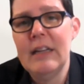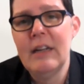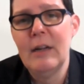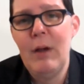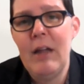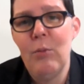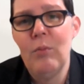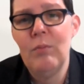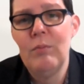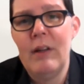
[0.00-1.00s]
And
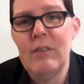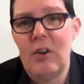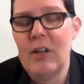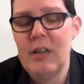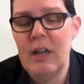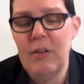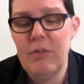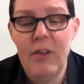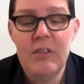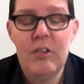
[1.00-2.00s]
I started
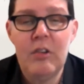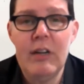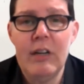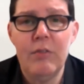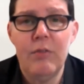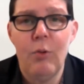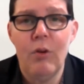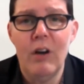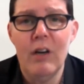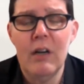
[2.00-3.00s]
volunteering
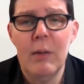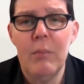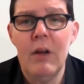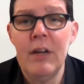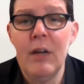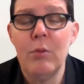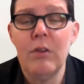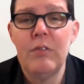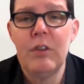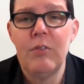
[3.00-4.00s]
for a
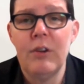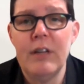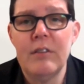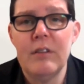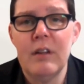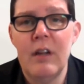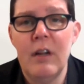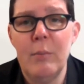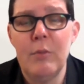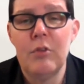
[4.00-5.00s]
number of different
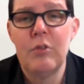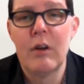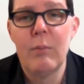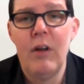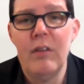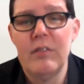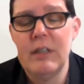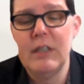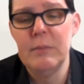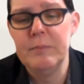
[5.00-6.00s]
drug
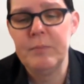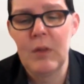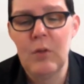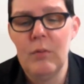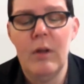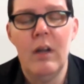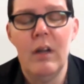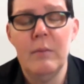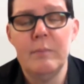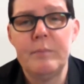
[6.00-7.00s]
policy
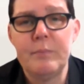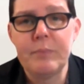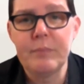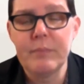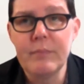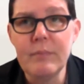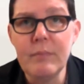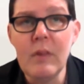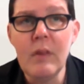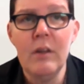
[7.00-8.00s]
um,
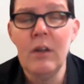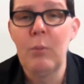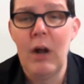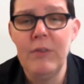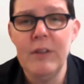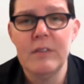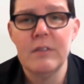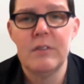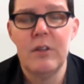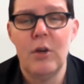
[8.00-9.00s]

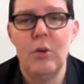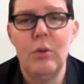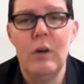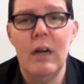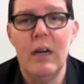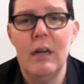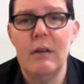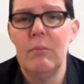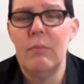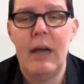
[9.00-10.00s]
nonprofits. So
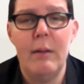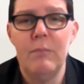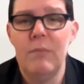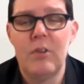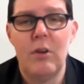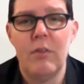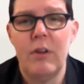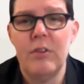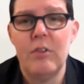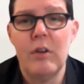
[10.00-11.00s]
I
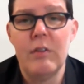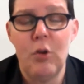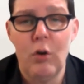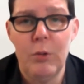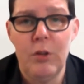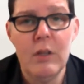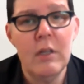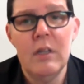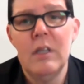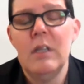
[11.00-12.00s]
started volunteering for
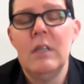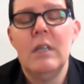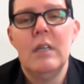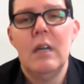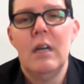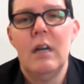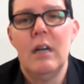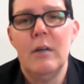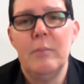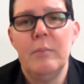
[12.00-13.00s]
Normal.
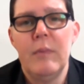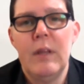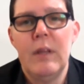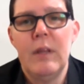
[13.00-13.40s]
um,